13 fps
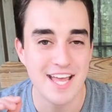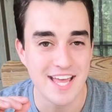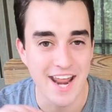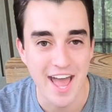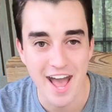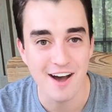
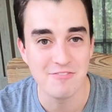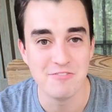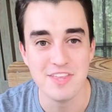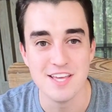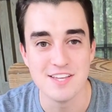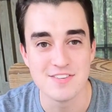and
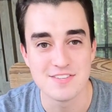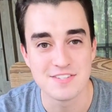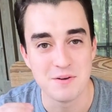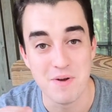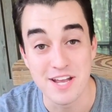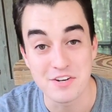have this
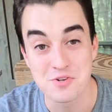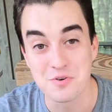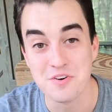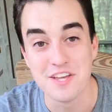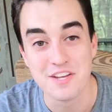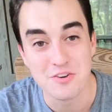to make
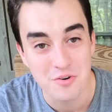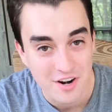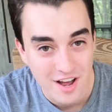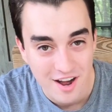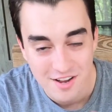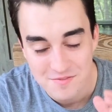sure that
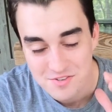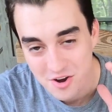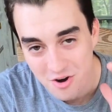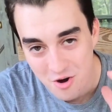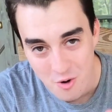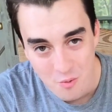your knives
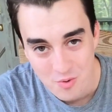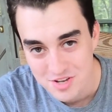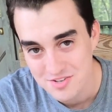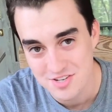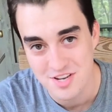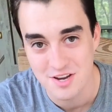
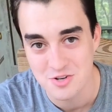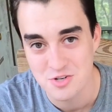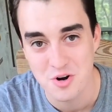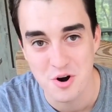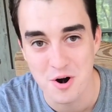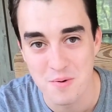always stay
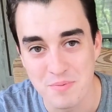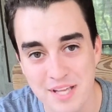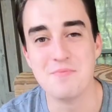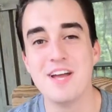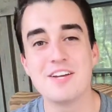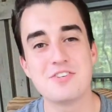sharp.
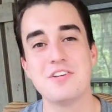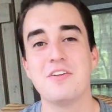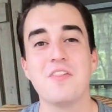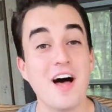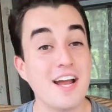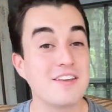So make sure
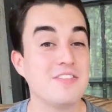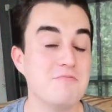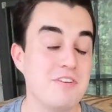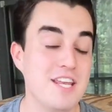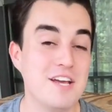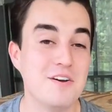you like the
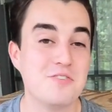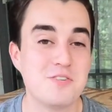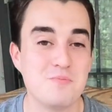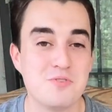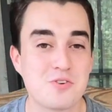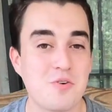video,
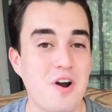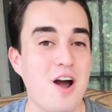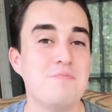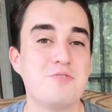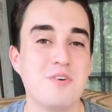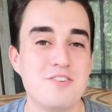
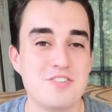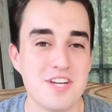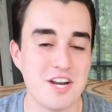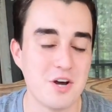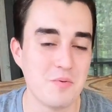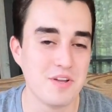subscribe to our
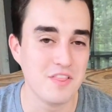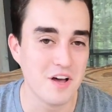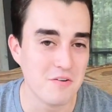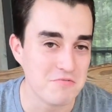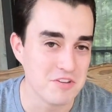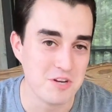channel. We'd
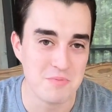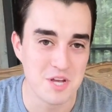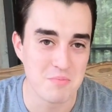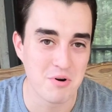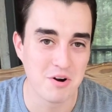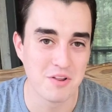love for you to
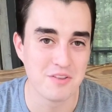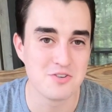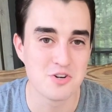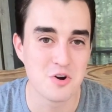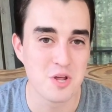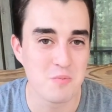be a part of the
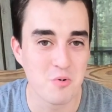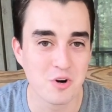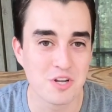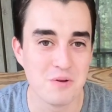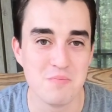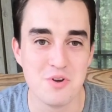Journey
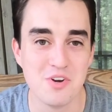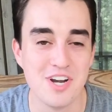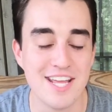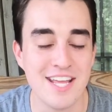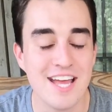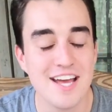More
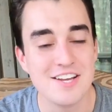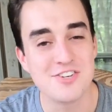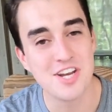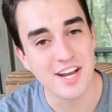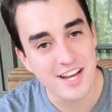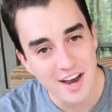community.
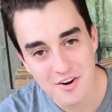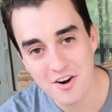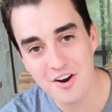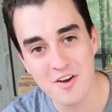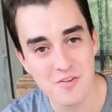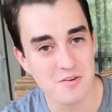Check out
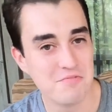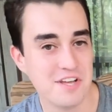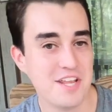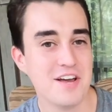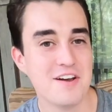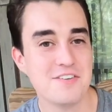our other
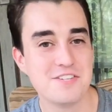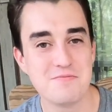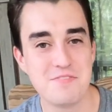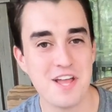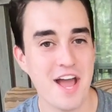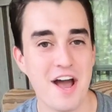videos
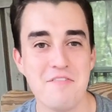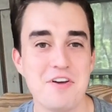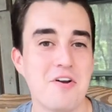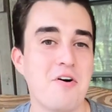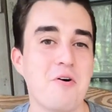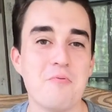if you
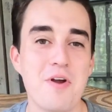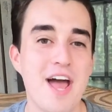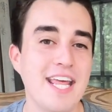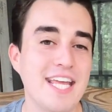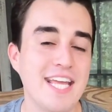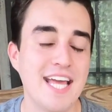haven't
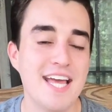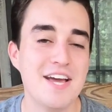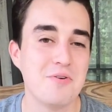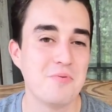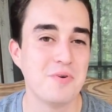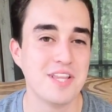already.
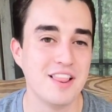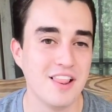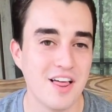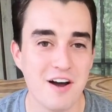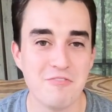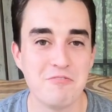We'd
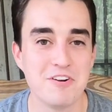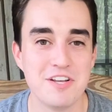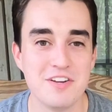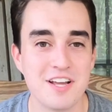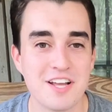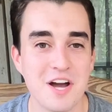love for
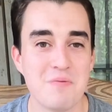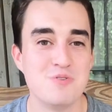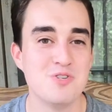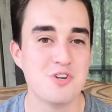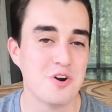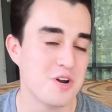you to
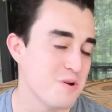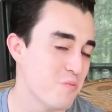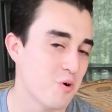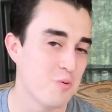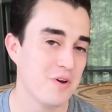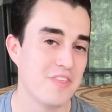come journey
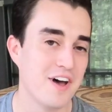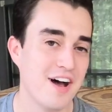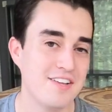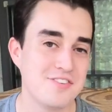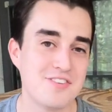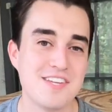more with
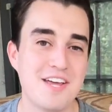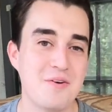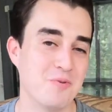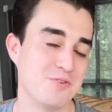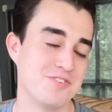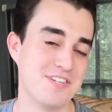us,
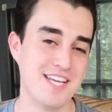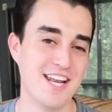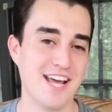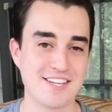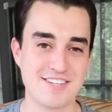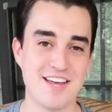and we'll see
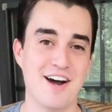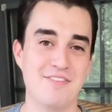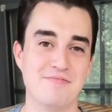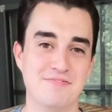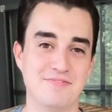you next time.